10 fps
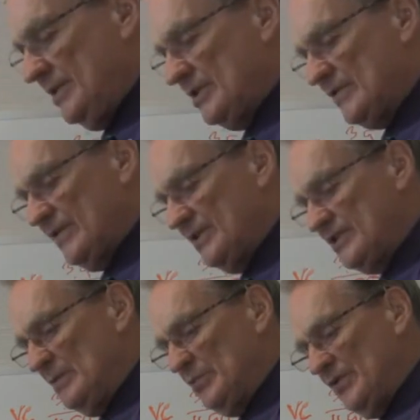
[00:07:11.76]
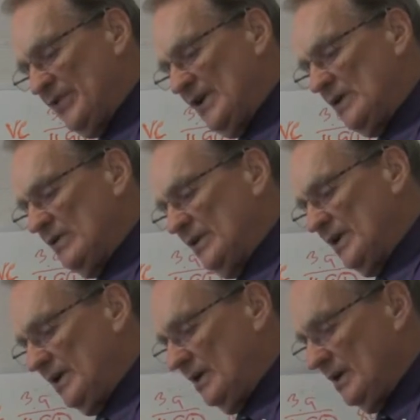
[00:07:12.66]
And this is a very simple thing on
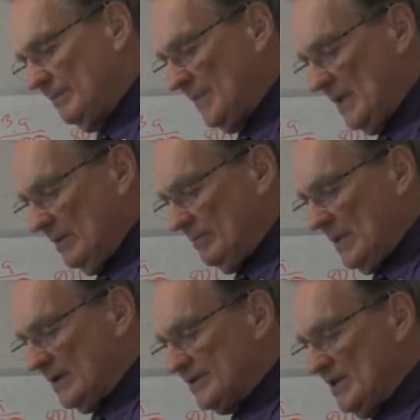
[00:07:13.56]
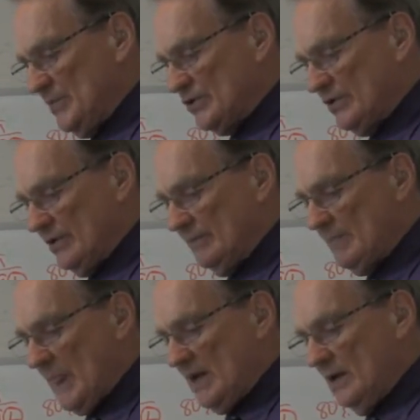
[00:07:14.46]
a um,
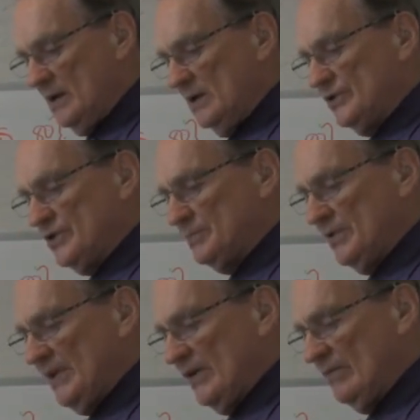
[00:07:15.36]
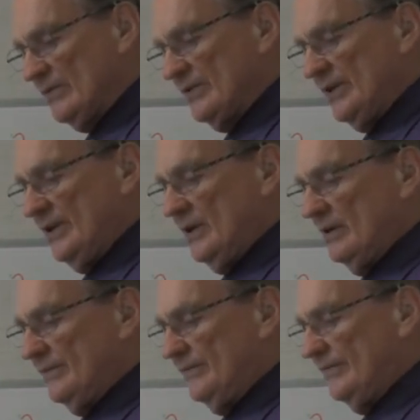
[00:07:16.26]
oximeter. Uh, just put that over the
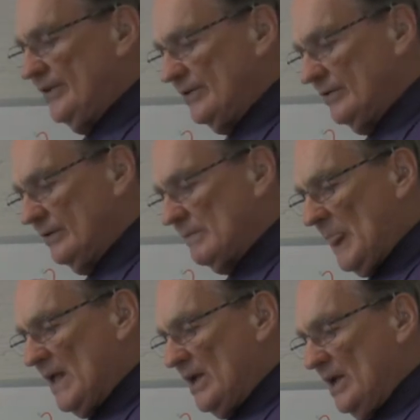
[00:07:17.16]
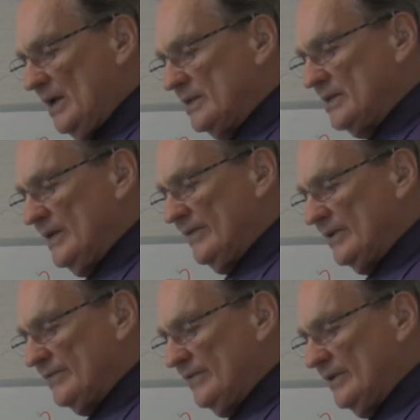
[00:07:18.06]
uh, finger and give
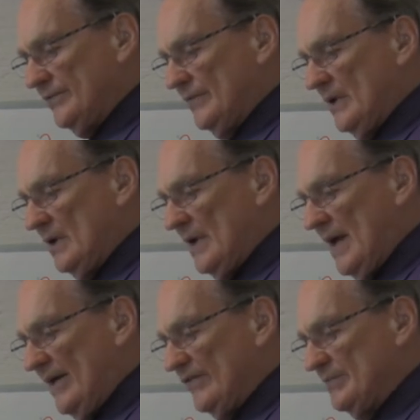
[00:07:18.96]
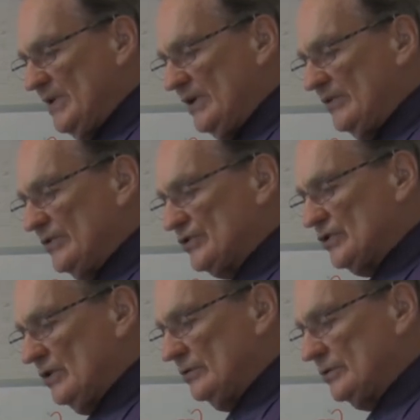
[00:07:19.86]
it a uh, half a minute or
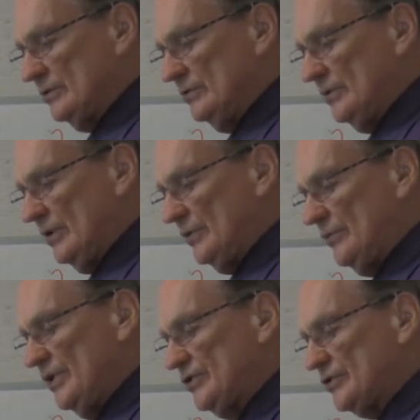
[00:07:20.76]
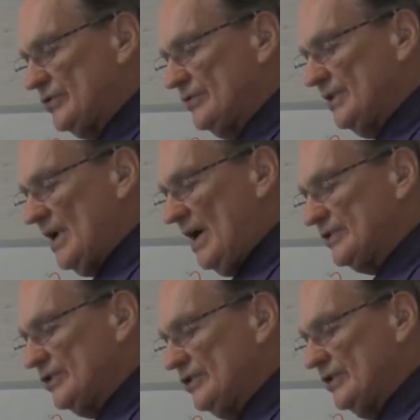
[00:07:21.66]
so to uh, register the
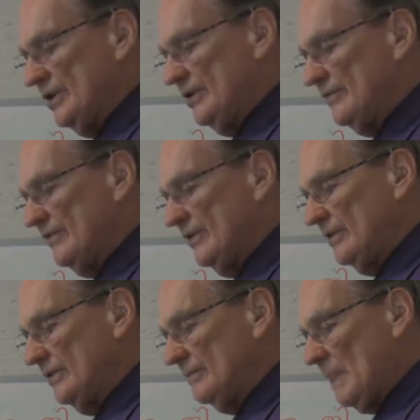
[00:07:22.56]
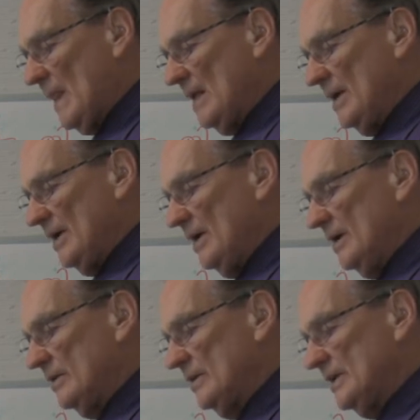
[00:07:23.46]
oxygen in your finger.
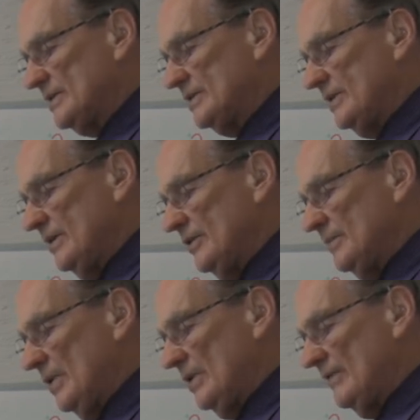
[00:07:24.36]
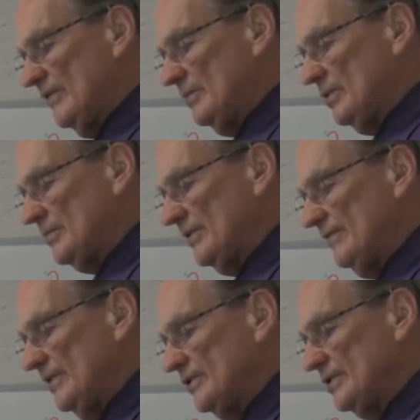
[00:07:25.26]
And that's the other part of a
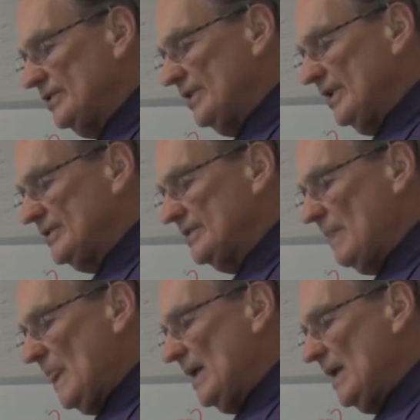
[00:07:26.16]
pulmonary function test.